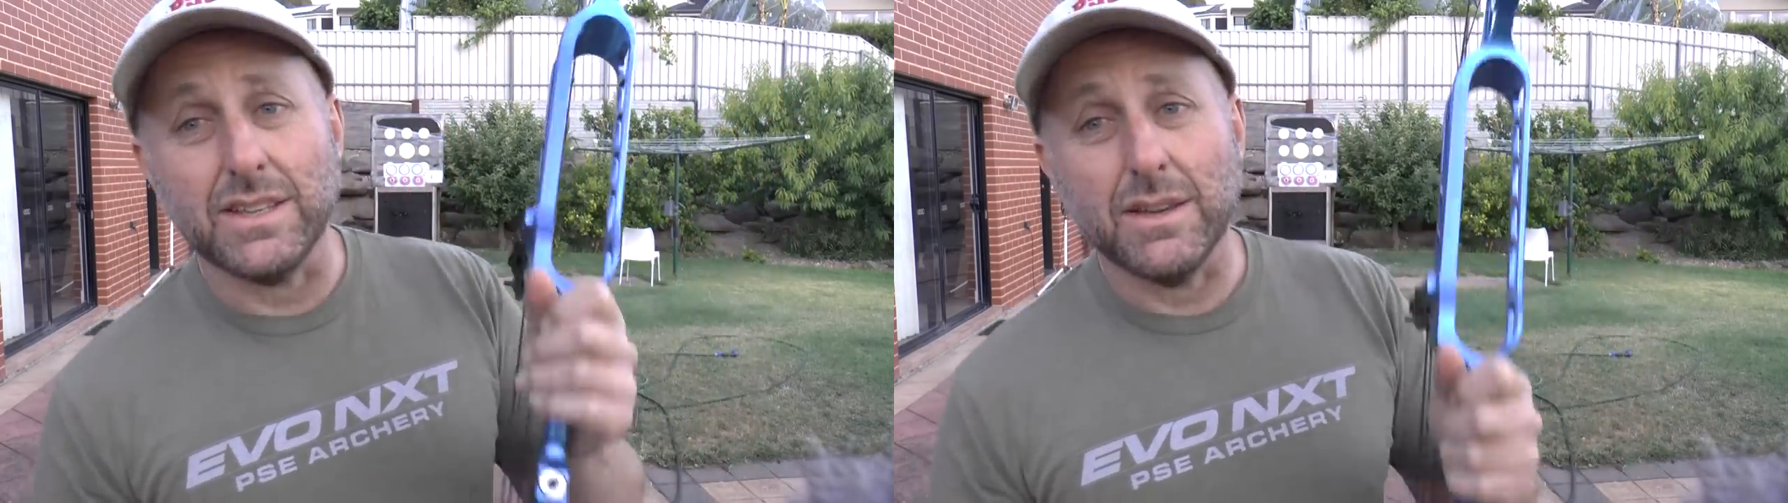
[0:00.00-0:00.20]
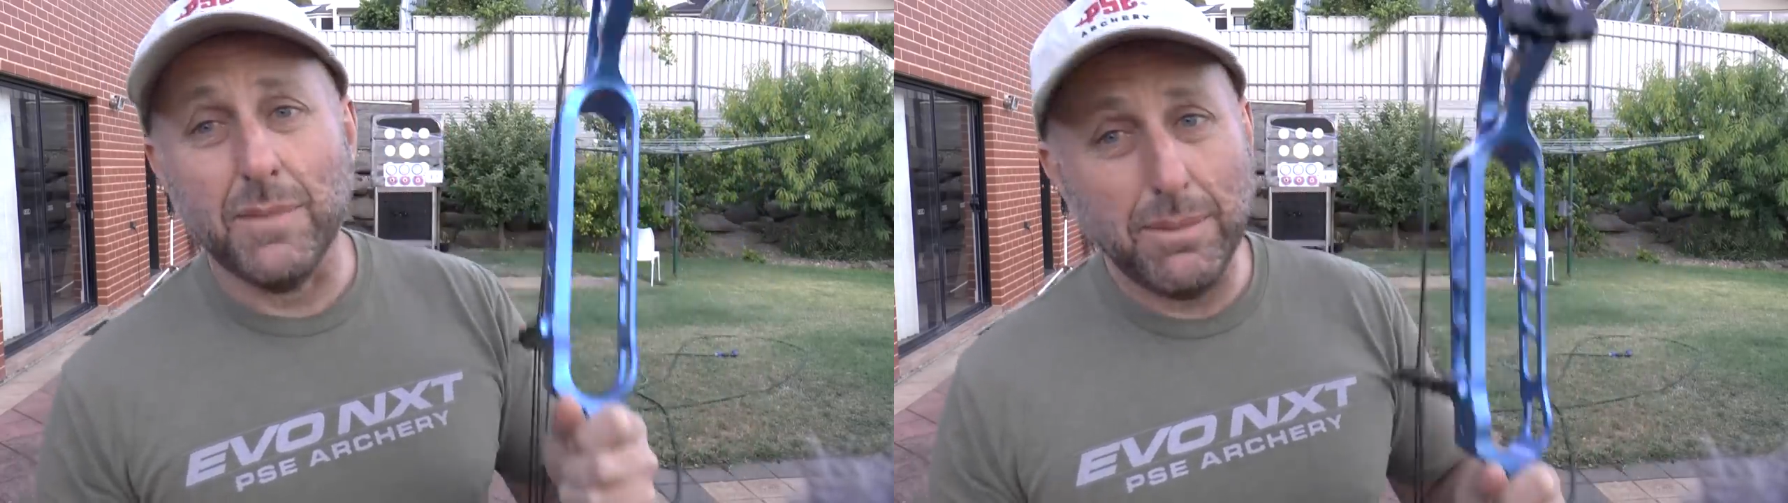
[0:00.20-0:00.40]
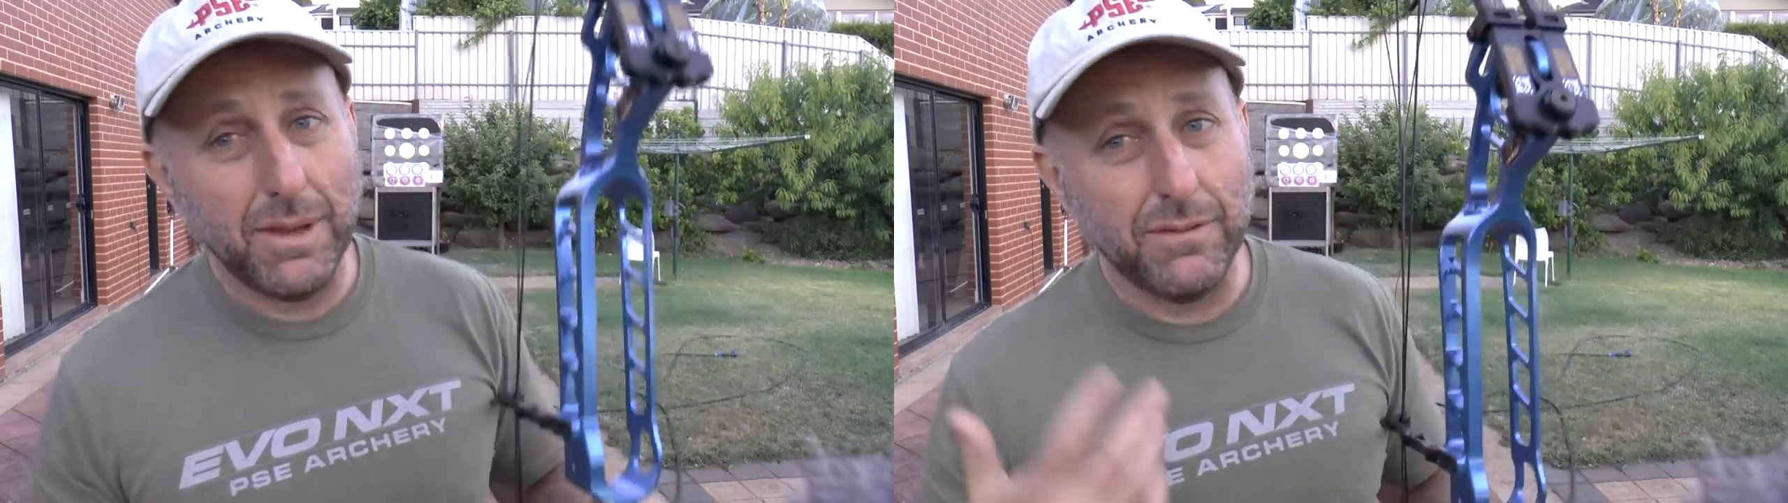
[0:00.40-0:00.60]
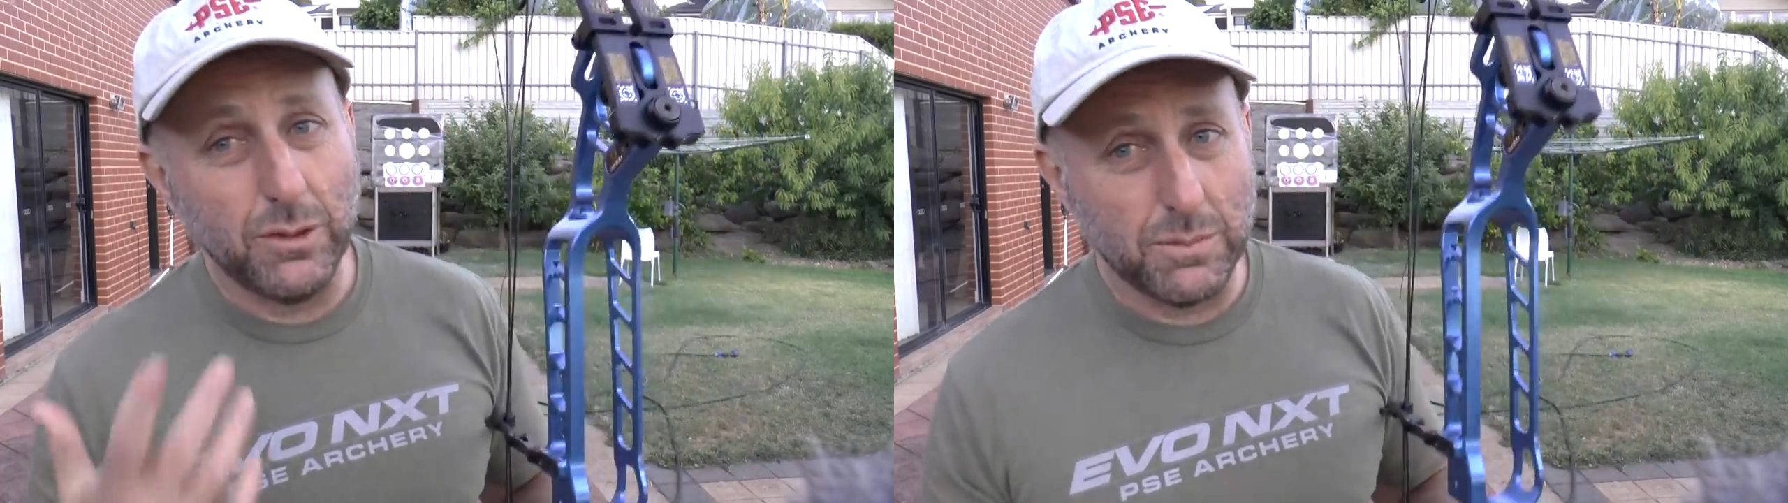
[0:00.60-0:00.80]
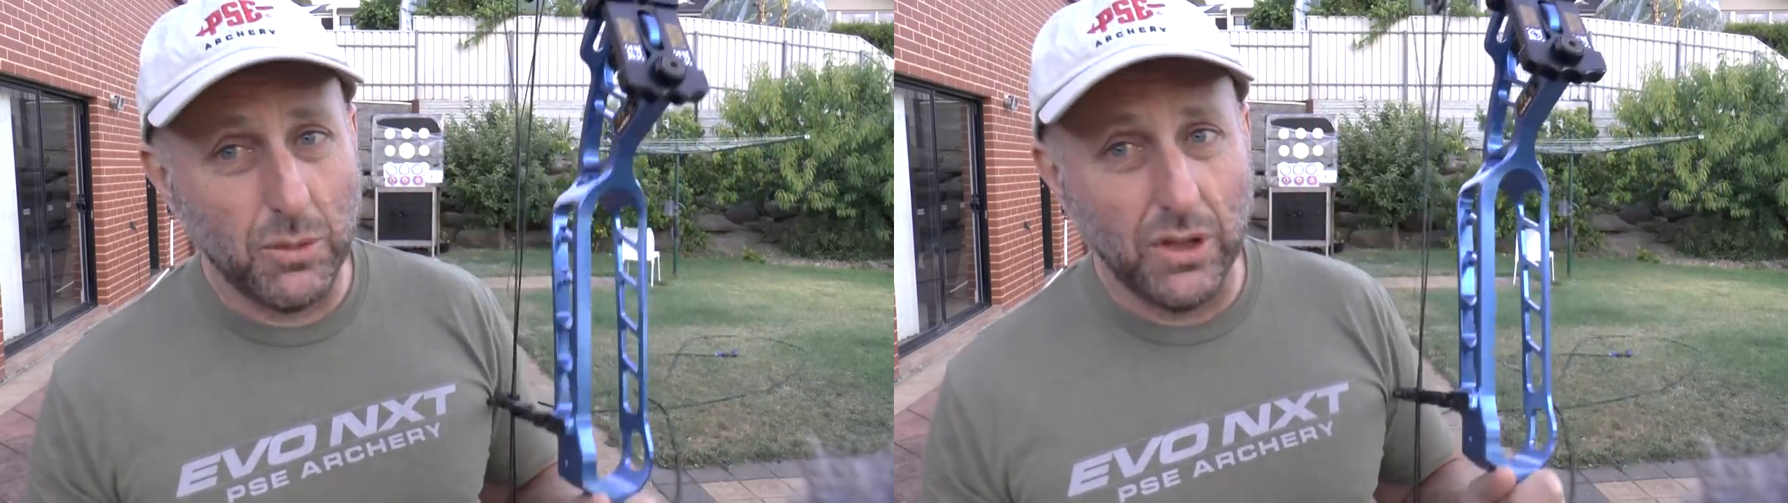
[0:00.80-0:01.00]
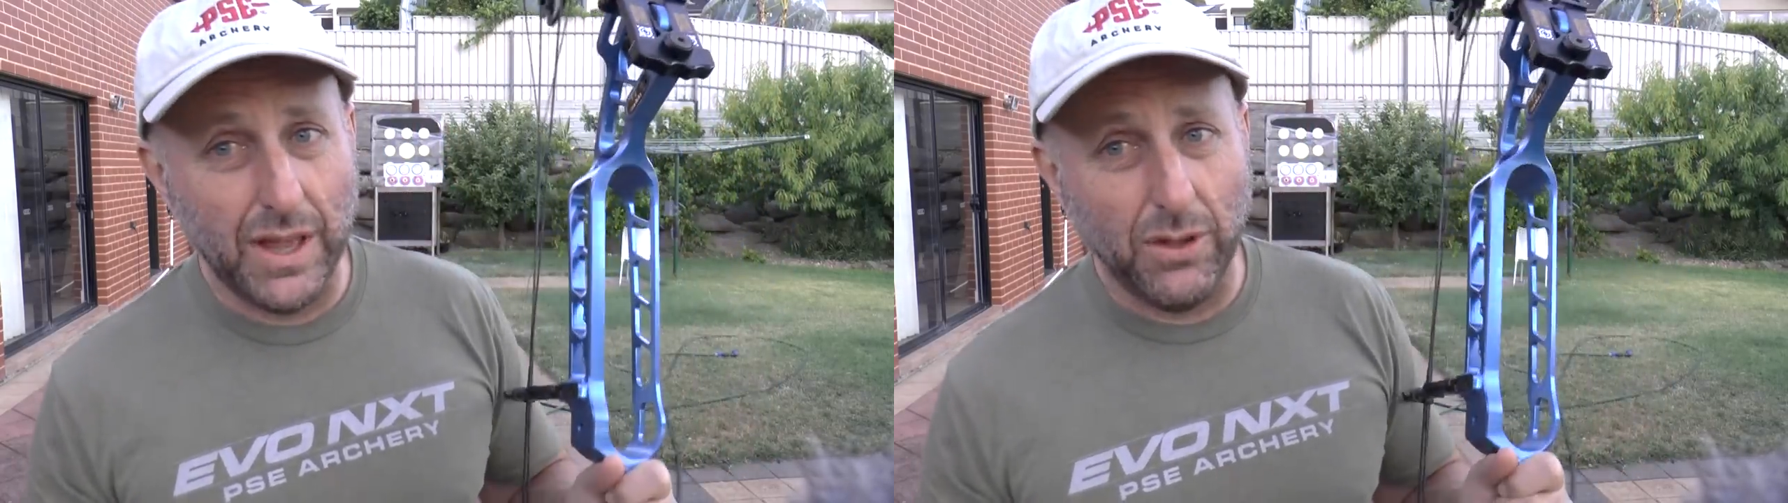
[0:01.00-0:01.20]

so maybe it feels more like